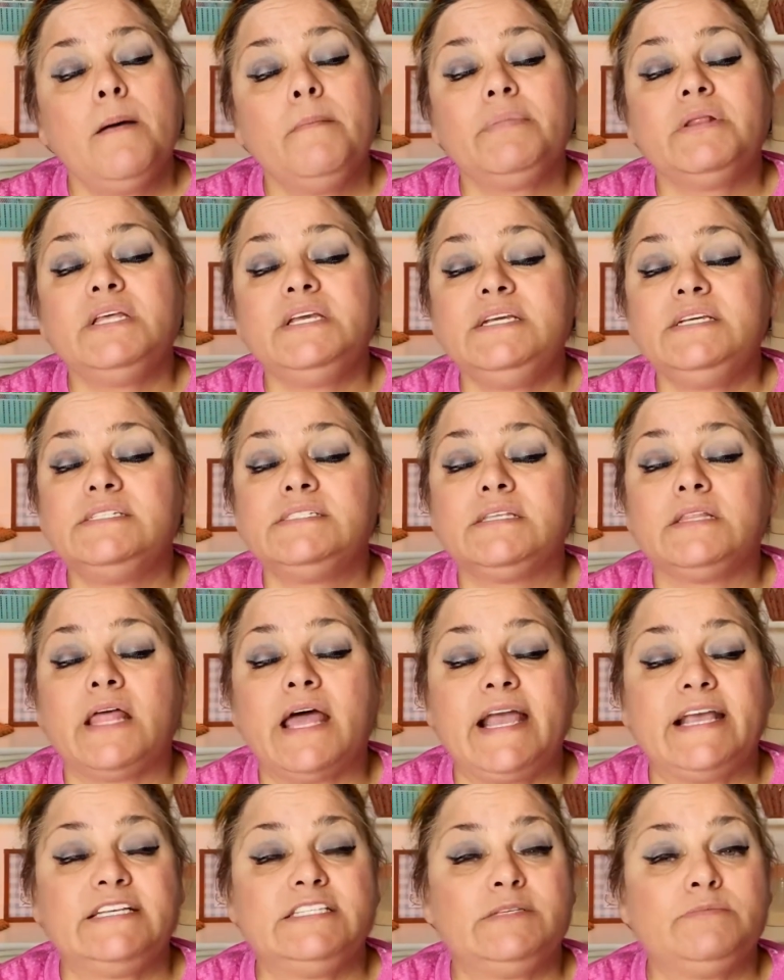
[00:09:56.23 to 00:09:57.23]
Please
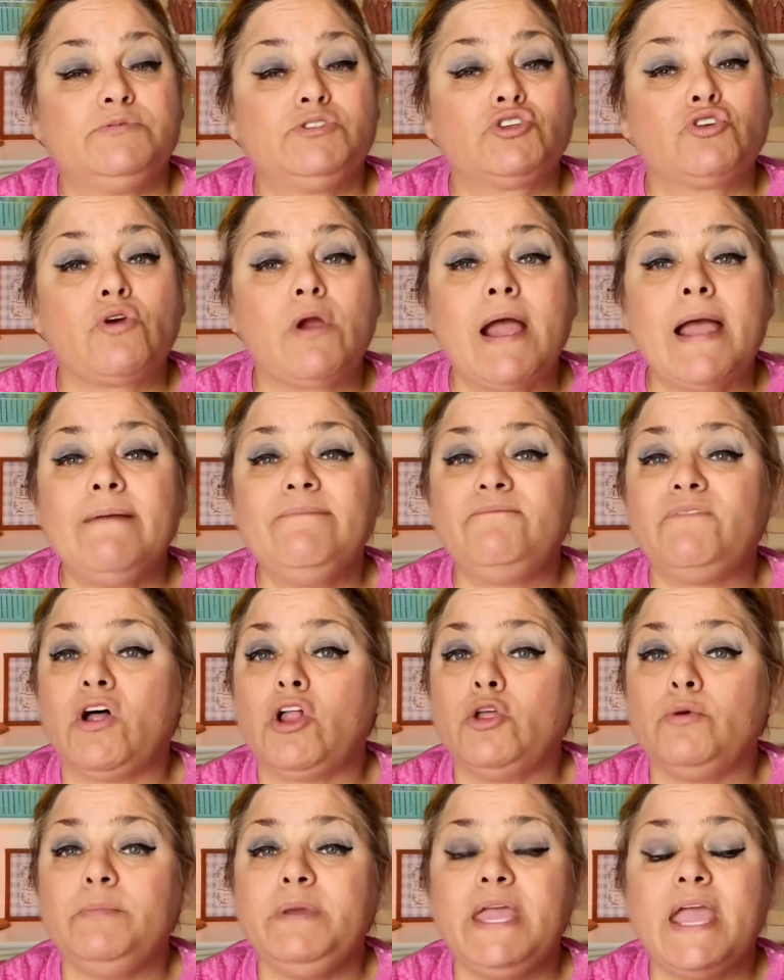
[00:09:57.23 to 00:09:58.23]
like, subscribe,
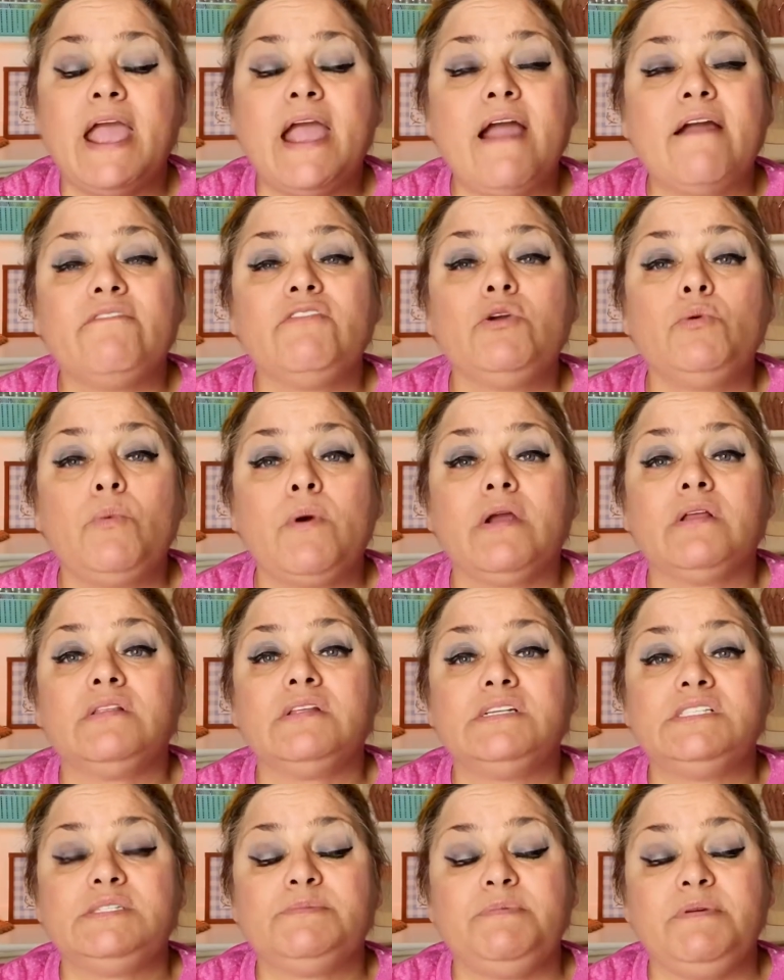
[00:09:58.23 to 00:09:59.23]
follow me everywhere.
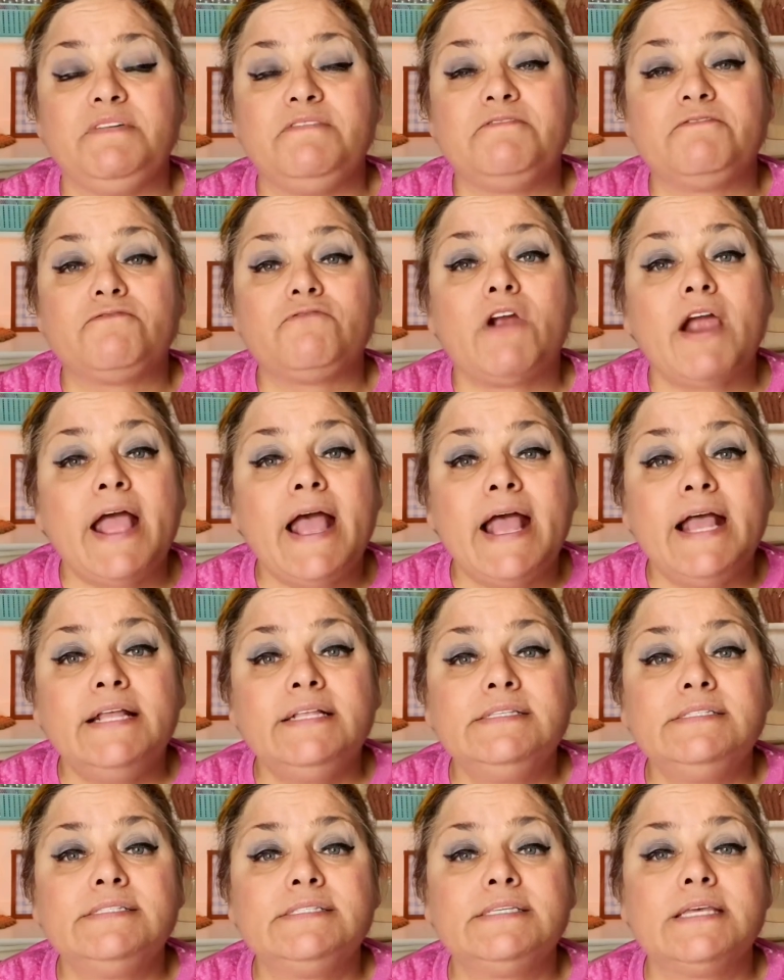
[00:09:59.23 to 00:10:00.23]
Let's be
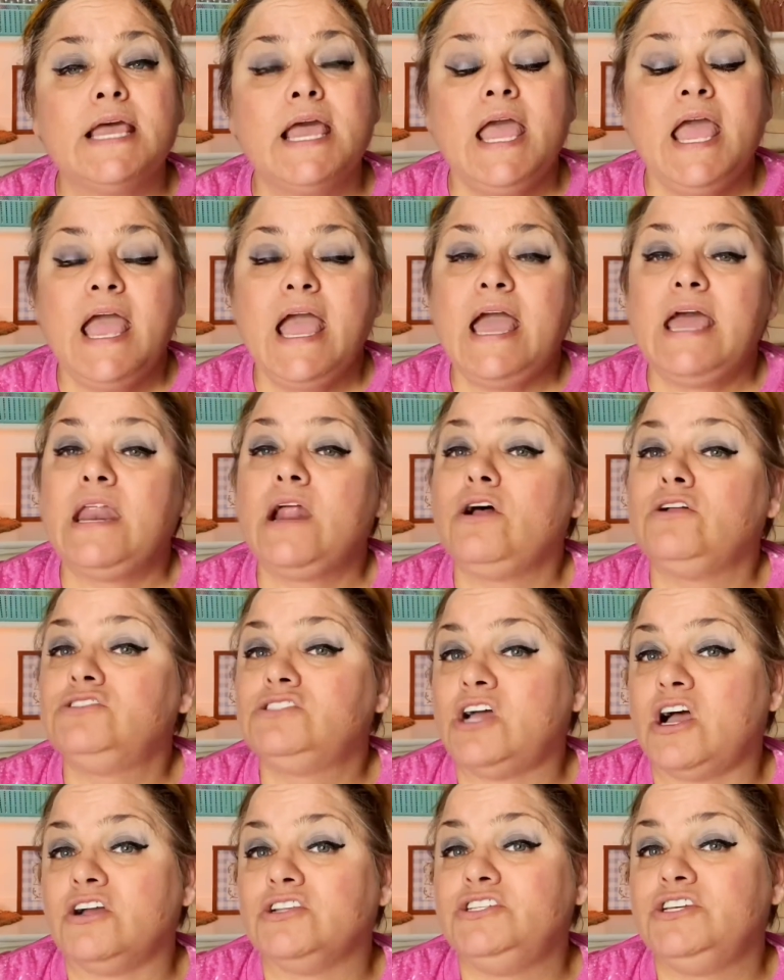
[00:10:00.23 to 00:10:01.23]
friends. And I'll
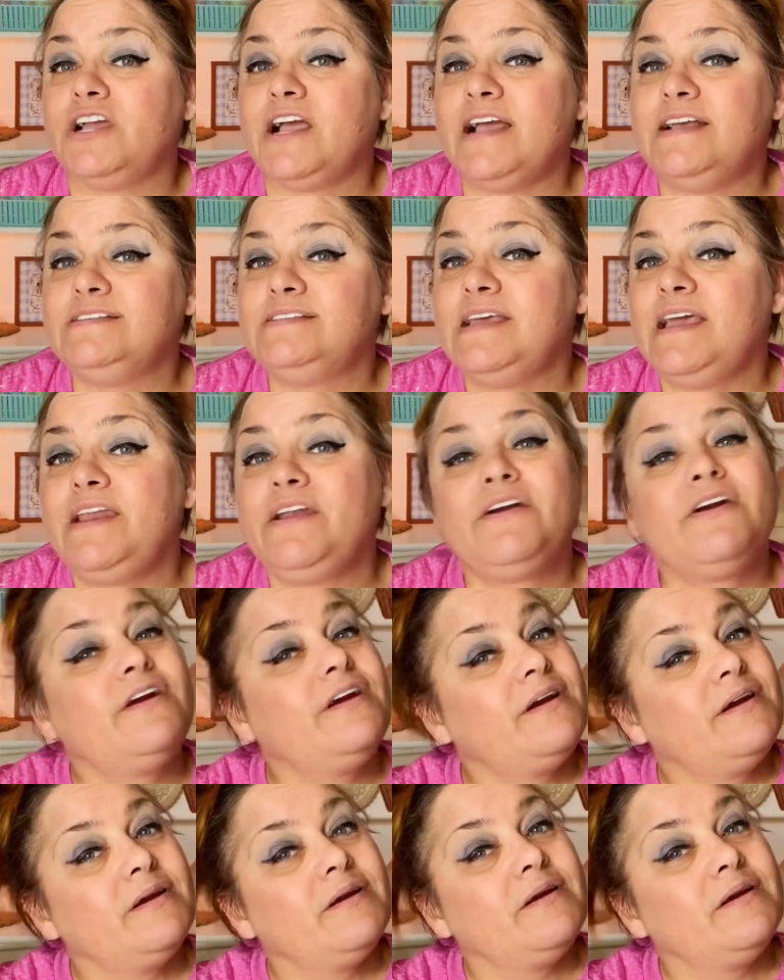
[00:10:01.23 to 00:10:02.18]
talk to you guys later.